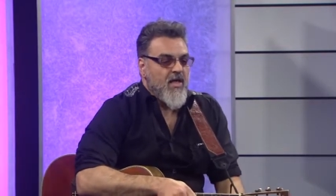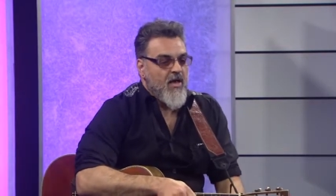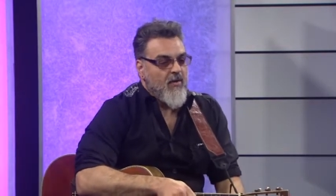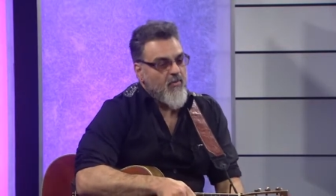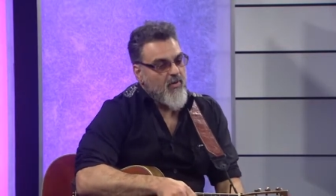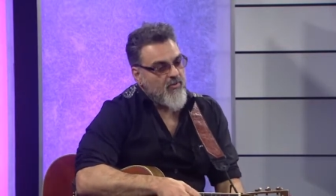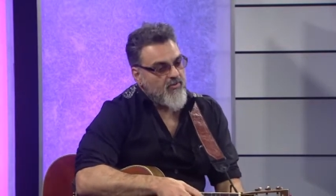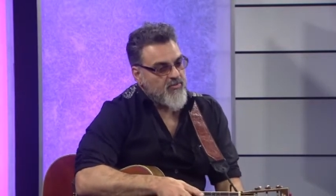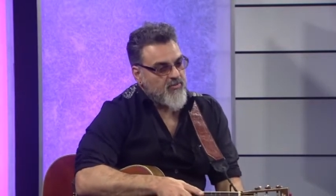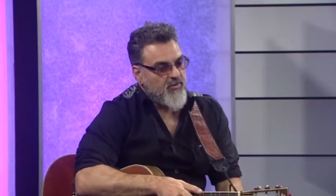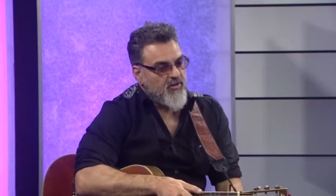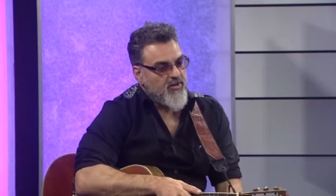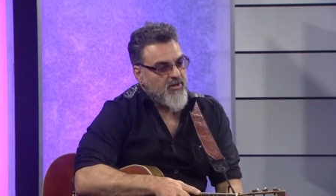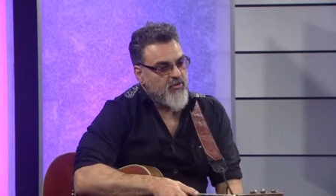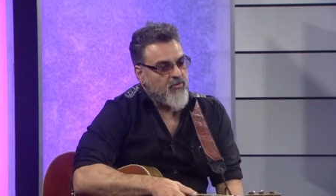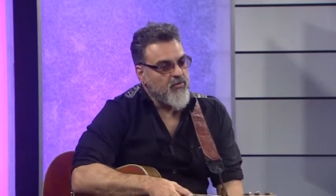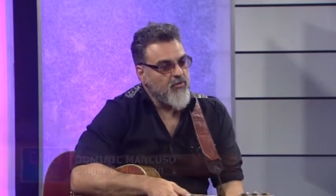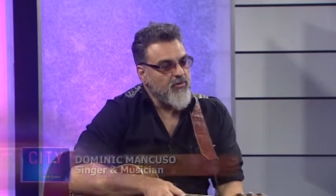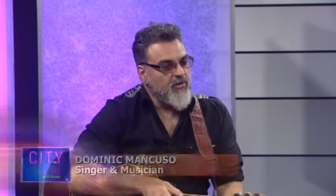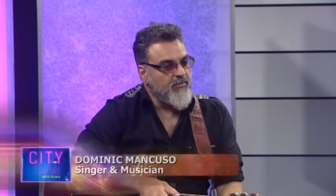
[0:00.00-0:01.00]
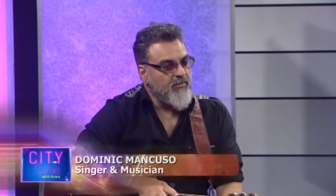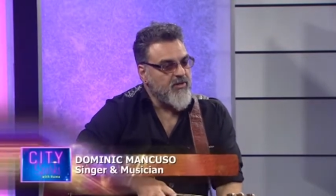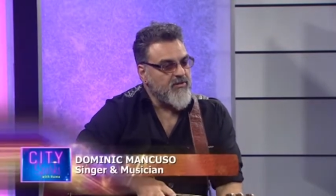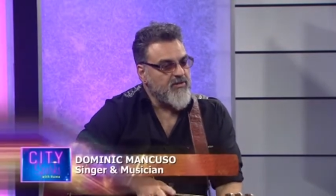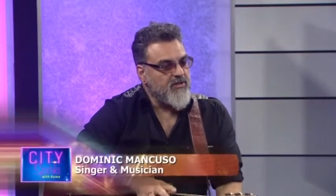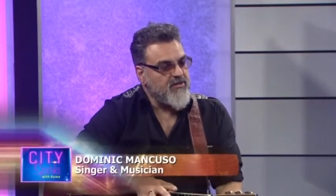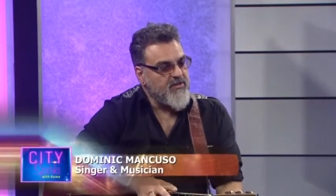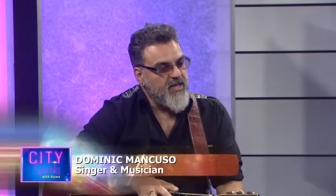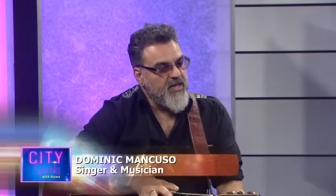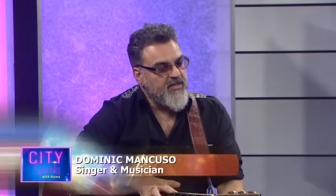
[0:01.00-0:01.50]
And what was really cool about
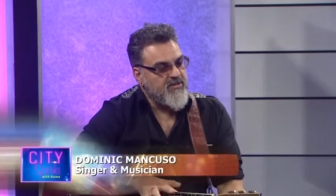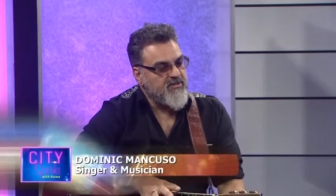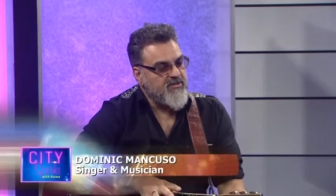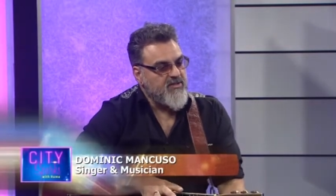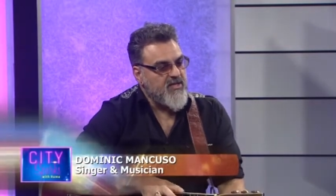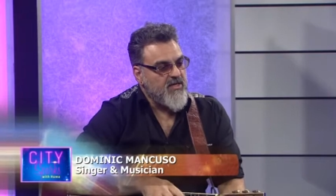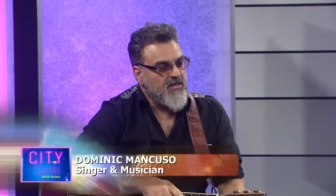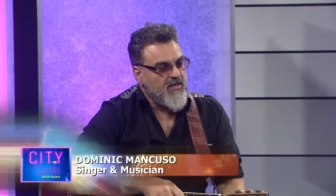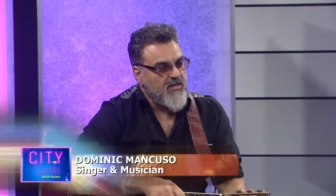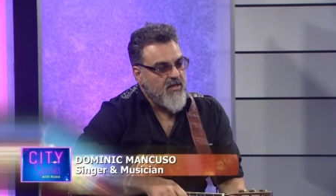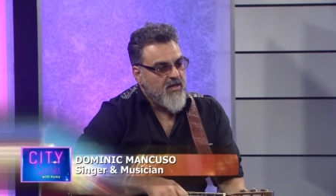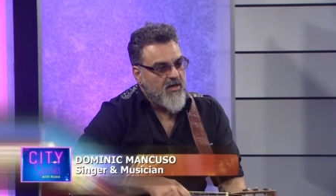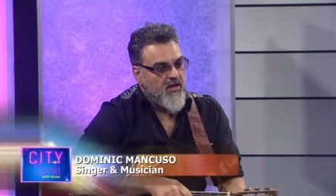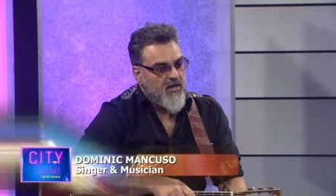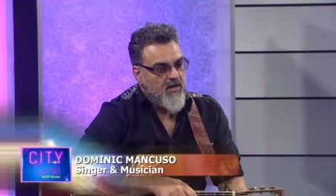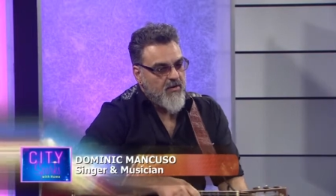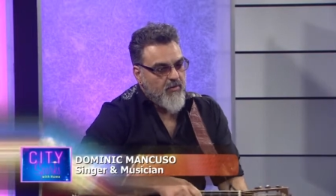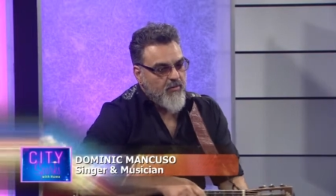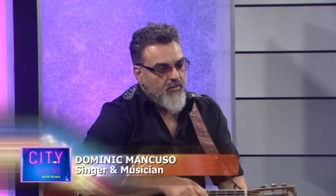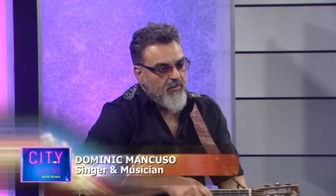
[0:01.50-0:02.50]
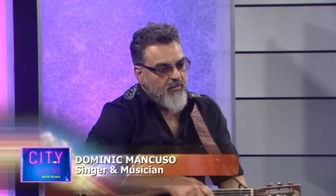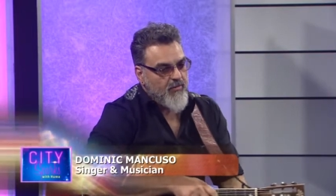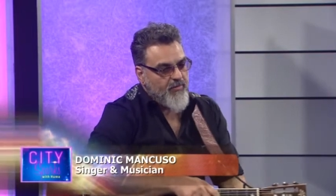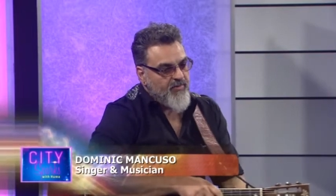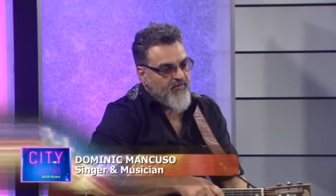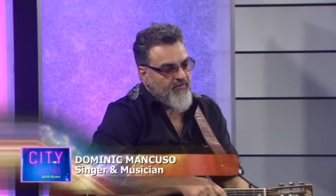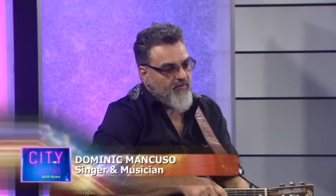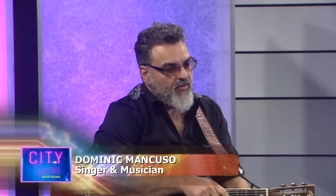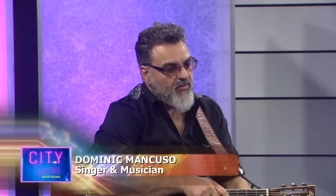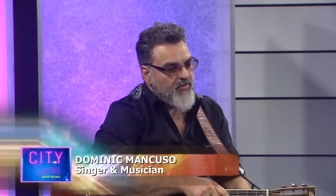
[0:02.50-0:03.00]
the dates that uh, we were
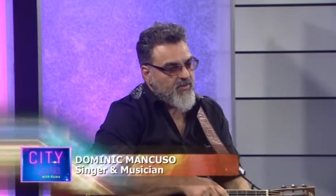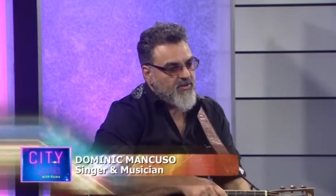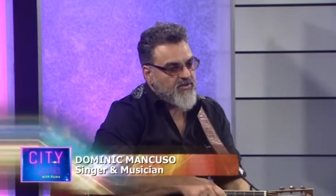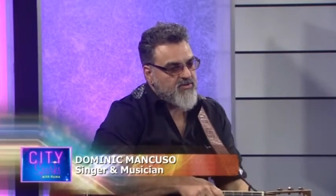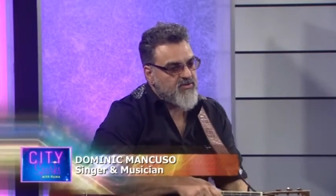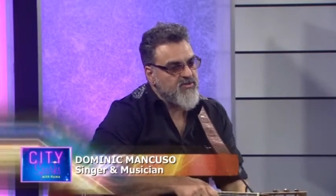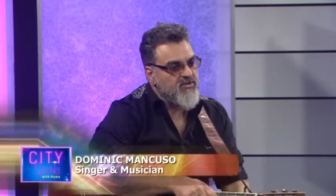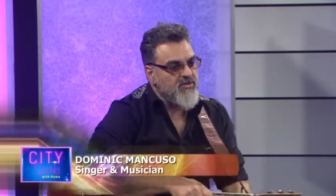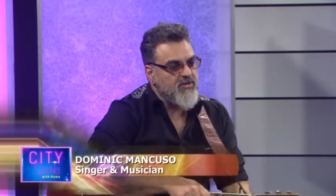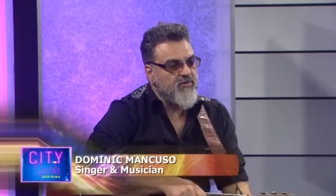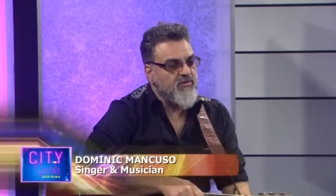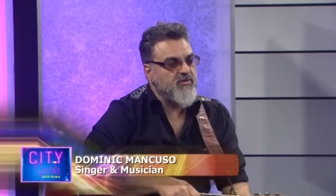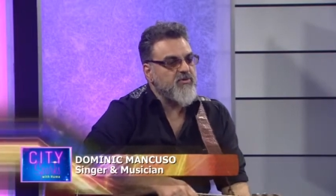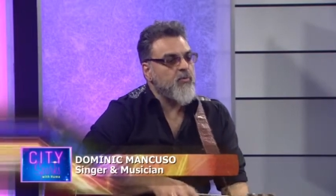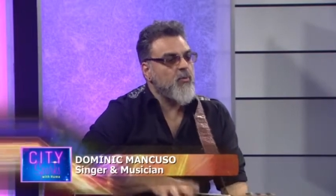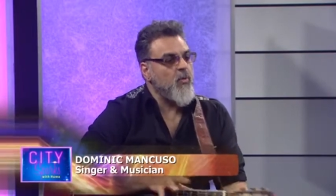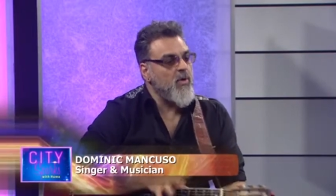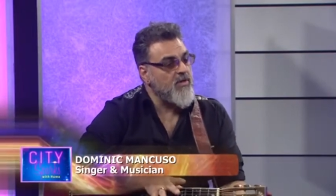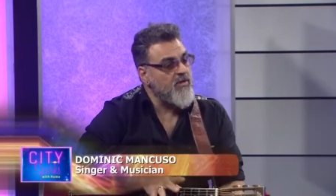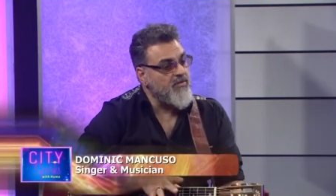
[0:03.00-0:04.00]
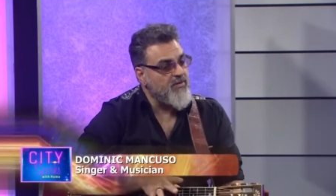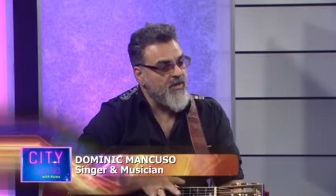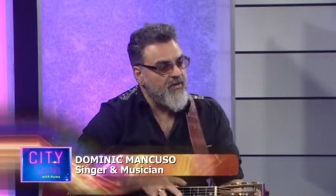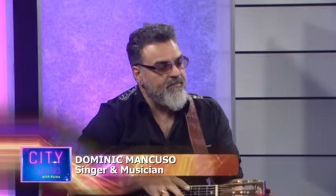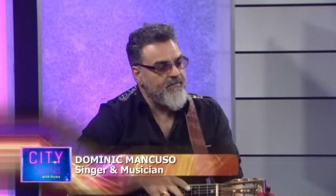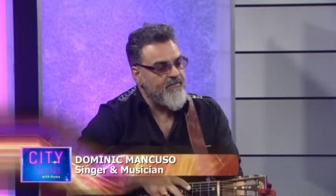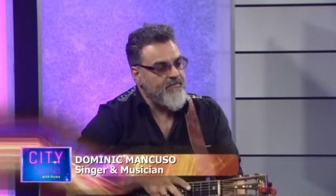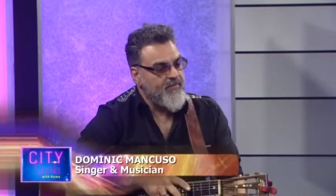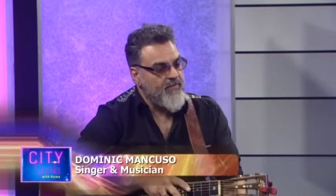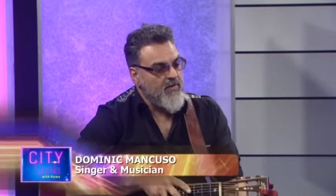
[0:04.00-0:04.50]
performing in Sicily was one of
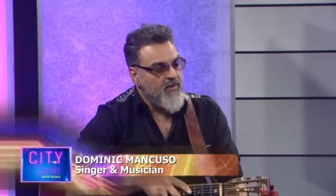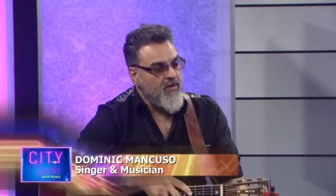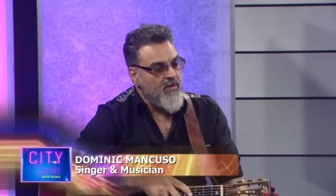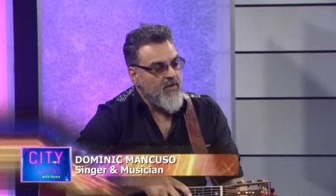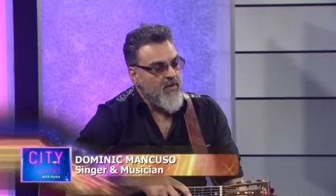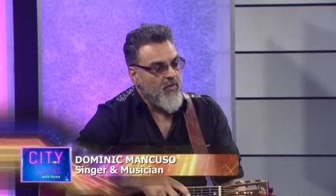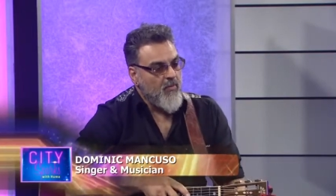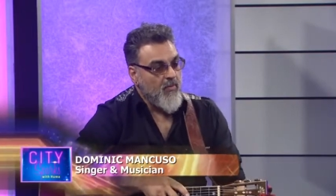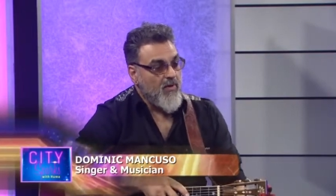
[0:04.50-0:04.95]
them mm-hmm.